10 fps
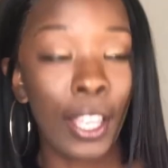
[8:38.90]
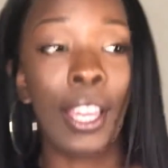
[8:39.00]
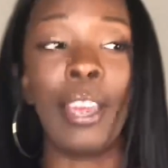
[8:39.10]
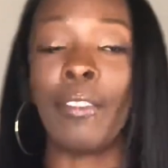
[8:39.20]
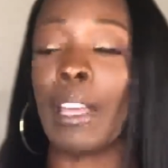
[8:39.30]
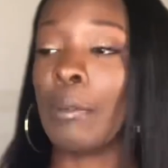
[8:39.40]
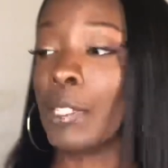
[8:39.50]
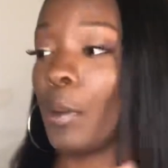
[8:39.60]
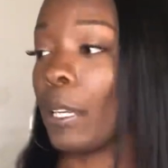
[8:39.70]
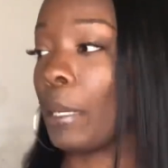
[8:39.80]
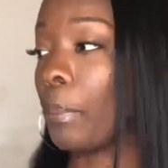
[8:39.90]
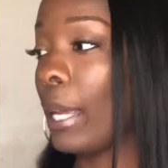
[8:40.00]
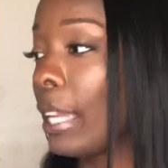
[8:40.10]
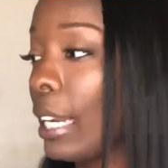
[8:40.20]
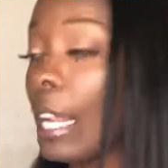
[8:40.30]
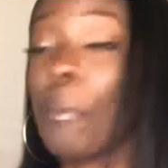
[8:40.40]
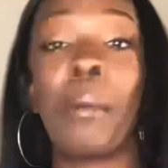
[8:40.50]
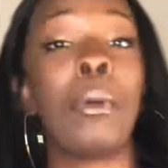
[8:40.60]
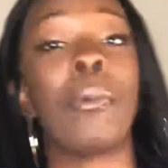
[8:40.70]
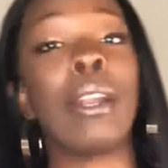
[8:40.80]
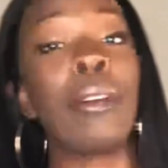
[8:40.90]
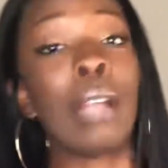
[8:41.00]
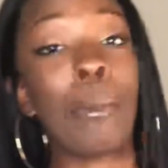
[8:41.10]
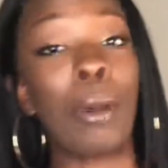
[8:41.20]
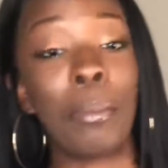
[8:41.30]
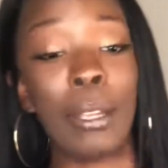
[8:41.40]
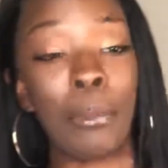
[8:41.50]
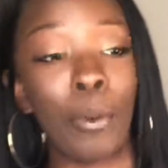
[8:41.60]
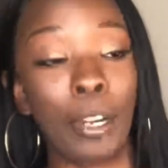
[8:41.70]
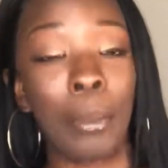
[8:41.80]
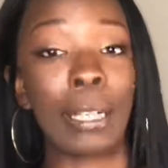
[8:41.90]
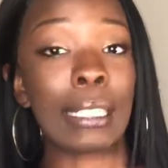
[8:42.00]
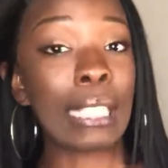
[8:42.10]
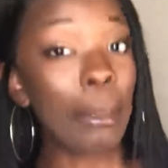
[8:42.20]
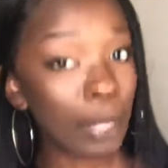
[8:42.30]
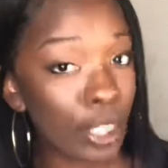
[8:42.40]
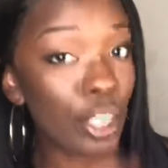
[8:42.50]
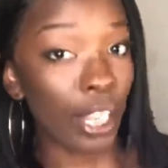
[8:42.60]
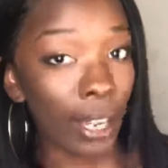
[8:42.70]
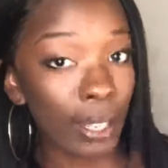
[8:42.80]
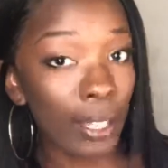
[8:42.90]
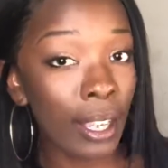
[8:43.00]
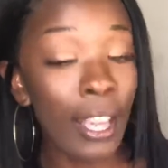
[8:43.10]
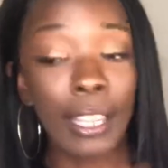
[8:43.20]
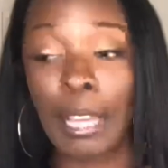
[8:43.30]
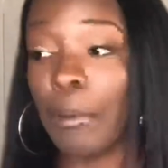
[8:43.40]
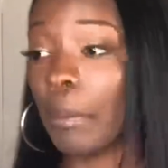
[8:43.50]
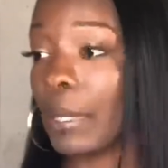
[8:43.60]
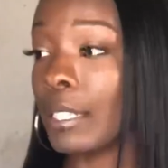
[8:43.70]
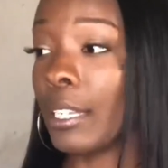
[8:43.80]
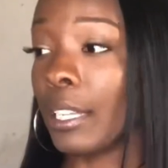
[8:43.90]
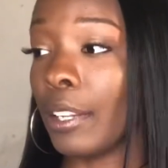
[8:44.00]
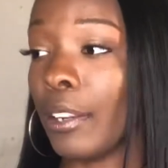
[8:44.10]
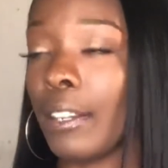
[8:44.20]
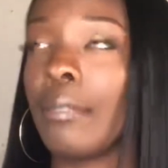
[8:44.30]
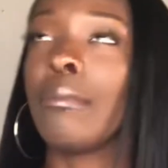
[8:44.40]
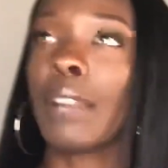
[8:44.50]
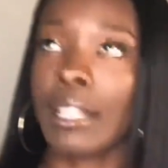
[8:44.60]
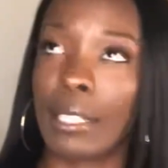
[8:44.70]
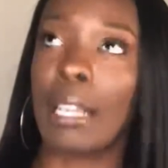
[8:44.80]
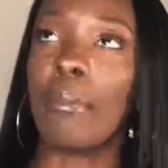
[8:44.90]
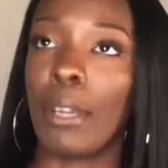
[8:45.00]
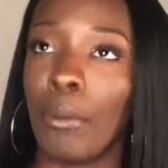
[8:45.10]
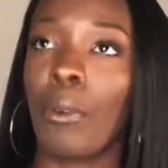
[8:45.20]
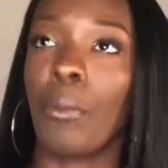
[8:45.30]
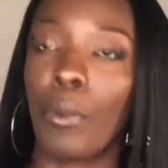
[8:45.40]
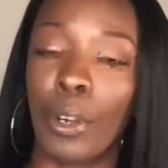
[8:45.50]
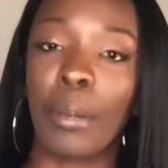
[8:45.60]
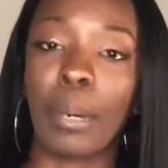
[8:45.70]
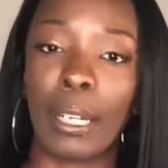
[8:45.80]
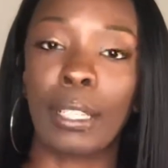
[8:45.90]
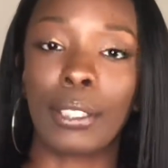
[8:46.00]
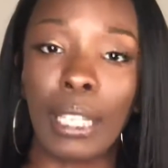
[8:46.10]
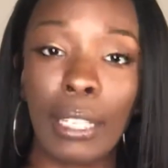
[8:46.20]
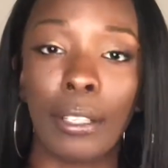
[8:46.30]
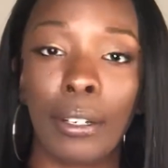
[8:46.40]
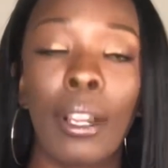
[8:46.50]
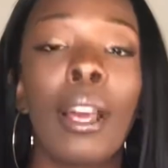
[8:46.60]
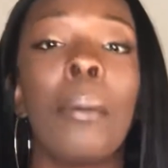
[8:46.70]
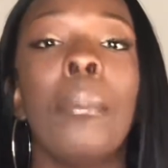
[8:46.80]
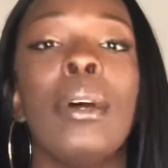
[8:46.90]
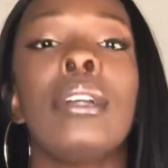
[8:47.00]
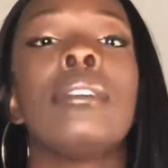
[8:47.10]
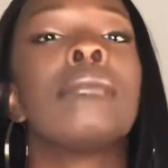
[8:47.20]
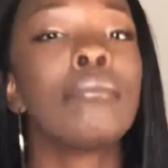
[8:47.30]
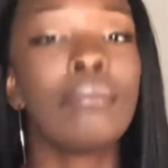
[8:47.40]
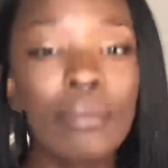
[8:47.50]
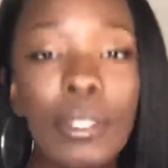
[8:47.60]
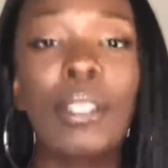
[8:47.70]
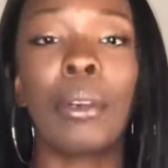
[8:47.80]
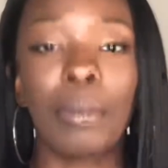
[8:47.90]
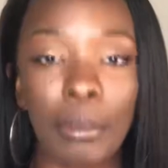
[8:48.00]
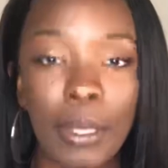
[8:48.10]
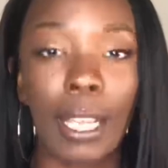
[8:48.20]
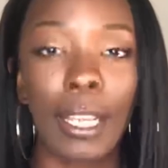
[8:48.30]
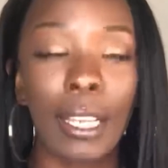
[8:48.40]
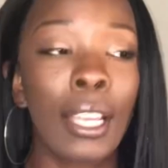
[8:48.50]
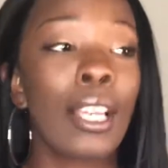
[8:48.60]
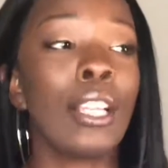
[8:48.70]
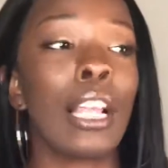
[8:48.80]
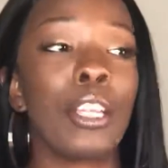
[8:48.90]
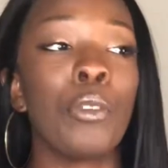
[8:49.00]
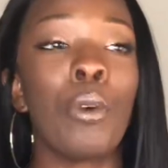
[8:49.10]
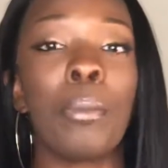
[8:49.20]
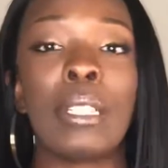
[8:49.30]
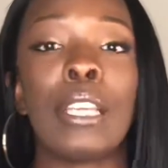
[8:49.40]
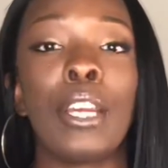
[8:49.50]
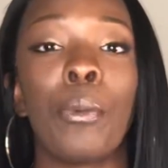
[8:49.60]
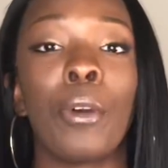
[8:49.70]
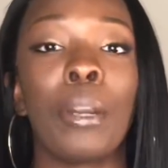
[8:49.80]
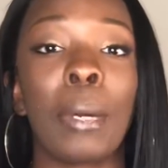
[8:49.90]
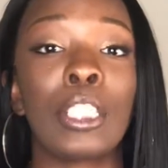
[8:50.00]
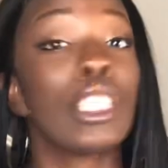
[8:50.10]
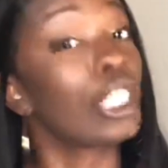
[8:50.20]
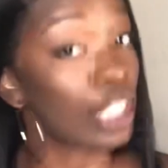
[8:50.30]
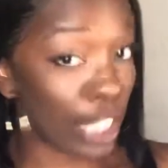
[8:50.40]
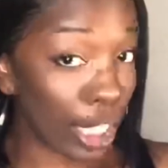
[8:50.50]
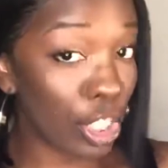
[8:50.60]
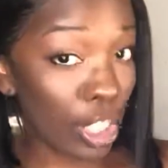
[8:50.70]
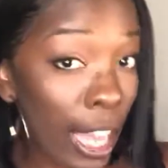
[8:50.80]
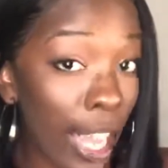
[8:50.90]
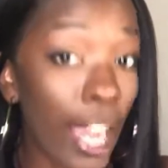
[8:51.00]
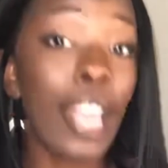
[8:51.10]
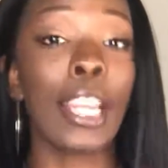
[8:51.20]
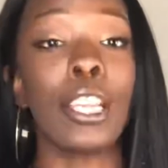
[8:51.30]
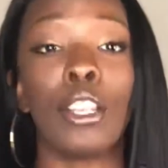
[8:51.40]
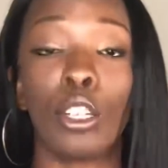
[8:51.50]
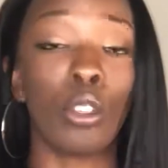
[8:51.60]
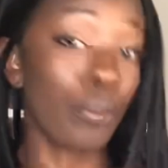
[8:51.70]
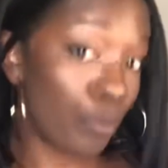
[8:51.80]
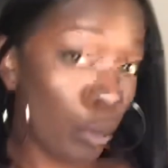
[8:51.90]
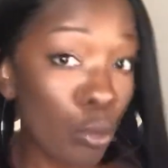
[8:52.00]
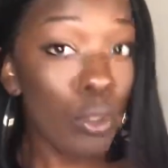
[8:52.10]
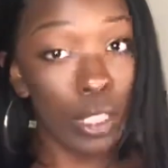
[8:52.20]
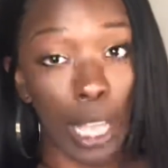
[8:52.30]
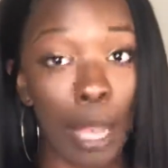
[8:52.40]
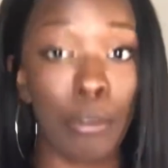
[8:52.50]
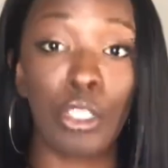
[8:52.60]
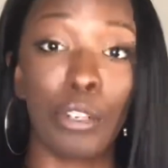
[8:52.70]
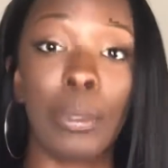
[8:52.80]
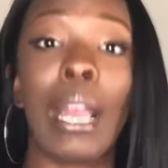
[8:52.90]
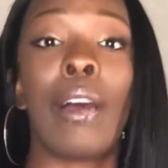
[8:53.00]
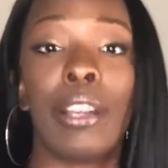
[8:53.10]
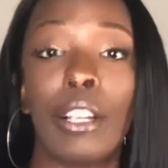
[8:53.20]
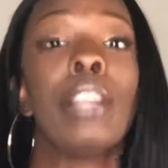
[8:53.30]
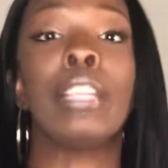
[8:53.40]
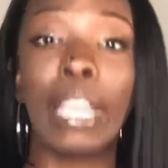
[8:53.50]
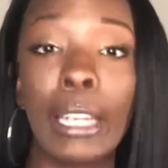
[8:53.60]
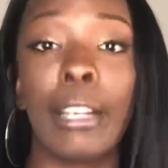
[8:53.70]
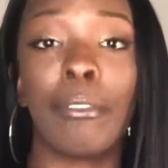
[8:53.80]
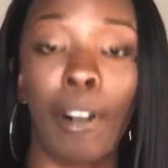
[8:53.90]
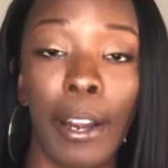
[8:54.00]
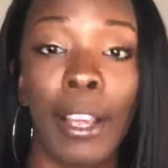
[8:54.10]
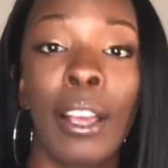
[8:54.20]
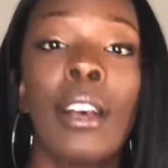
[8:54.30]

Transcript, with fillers: If they were so independent, they wouldn't be worried, they wouldn't be worried about the stimulus check. They wouldn't be sitting here and not saying men won't worry about it either, but you get what I'm saying. Like you wouldn't be sitting here worrying about your little section 8 and your little food stamps. You'll be out here getting it, right?